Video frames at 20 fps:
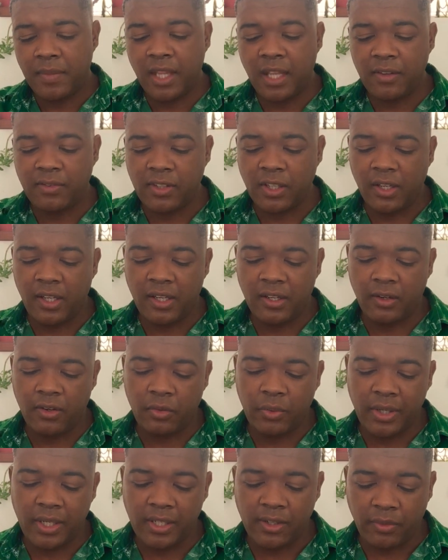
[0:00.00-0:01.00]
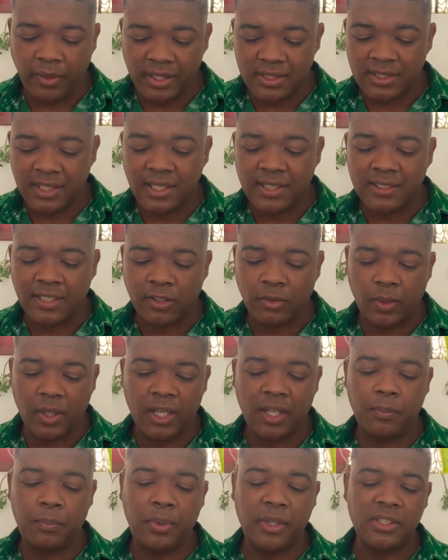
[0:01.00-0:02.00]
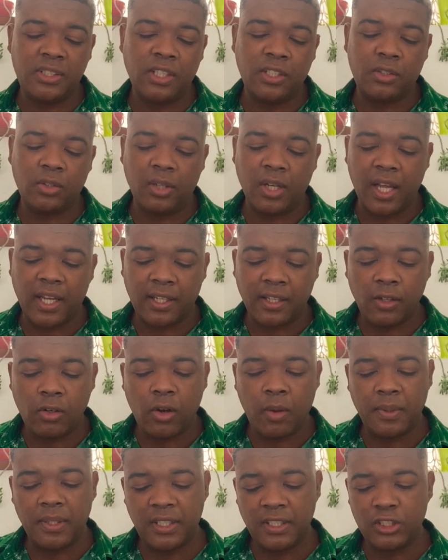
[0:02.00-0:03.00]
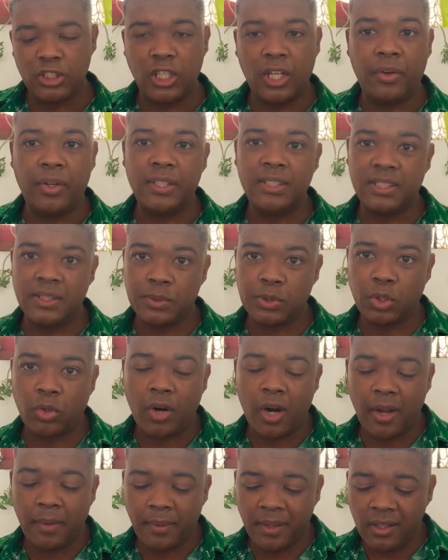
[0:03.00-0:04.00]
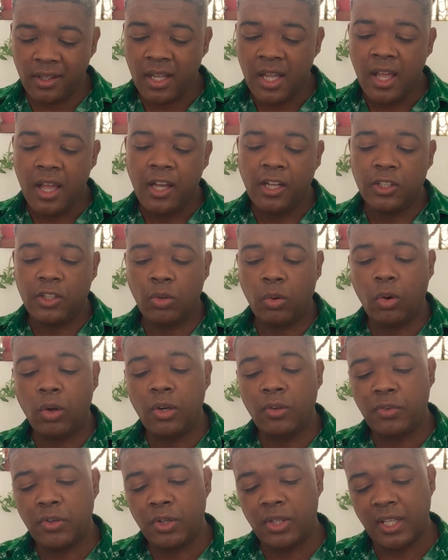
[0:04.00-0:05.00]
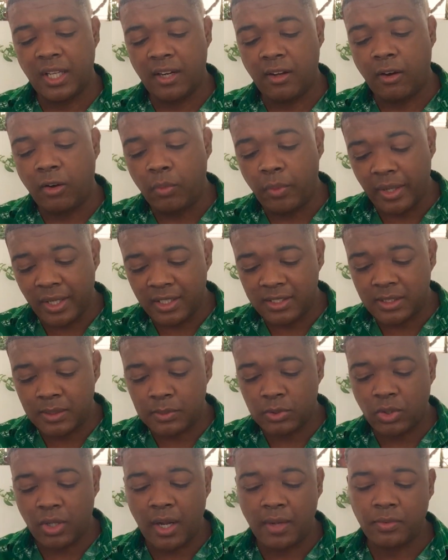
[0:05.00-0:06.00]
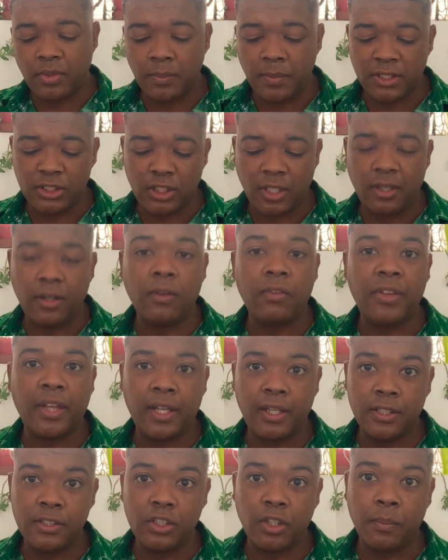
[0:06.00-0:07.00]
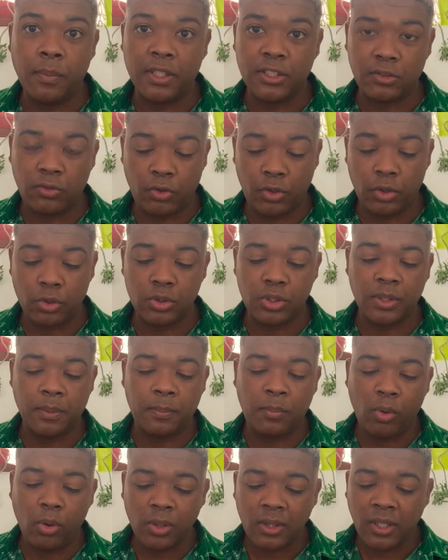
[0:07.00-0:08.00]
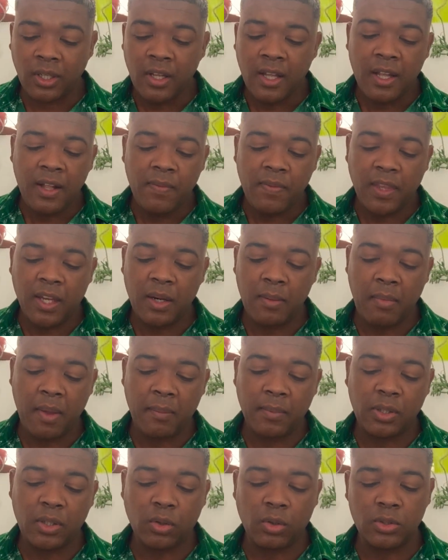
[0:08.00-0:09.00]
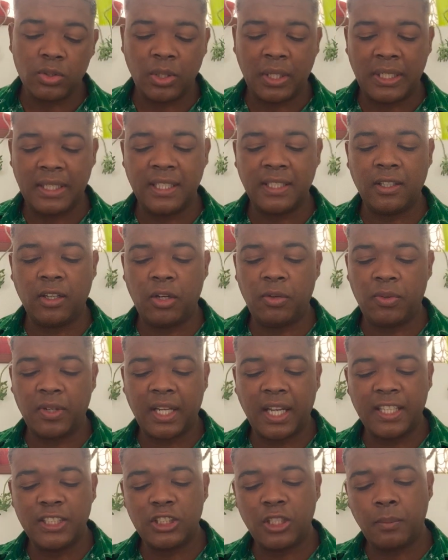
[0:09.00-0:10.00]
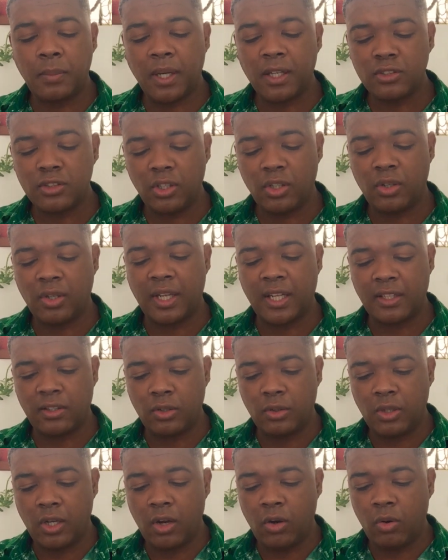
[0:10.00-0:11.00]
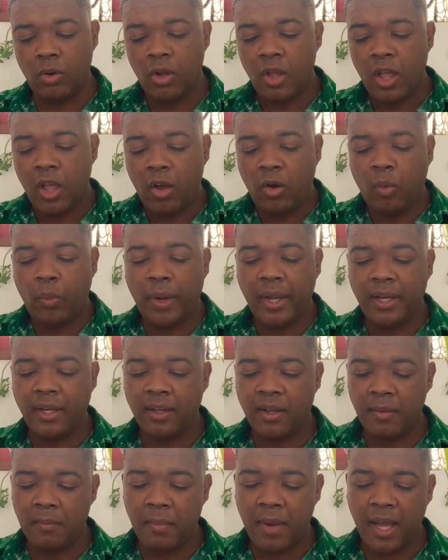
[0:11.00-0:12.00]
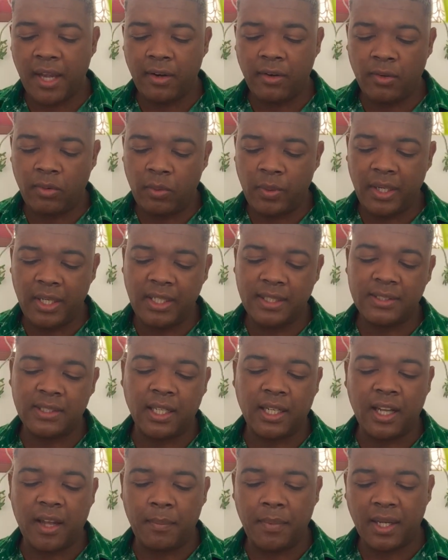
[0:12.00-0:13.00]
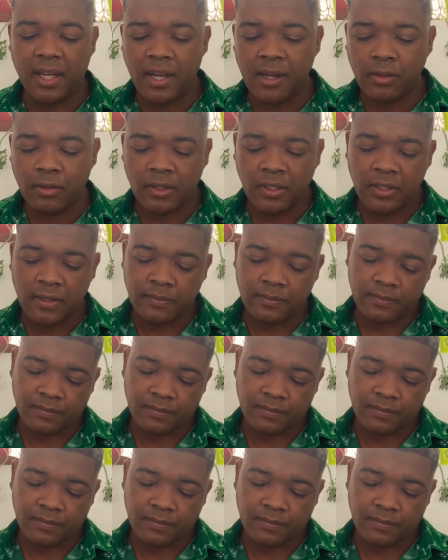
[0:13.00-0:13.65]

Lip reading: If the reading resonates, I'd really appreciate you liking, commenting, sharing, subscribing. To all of you that are already subscribed to my channel, thank you so much for your support. Remember to also hit the notification bell so you get to know when my readings are coming out.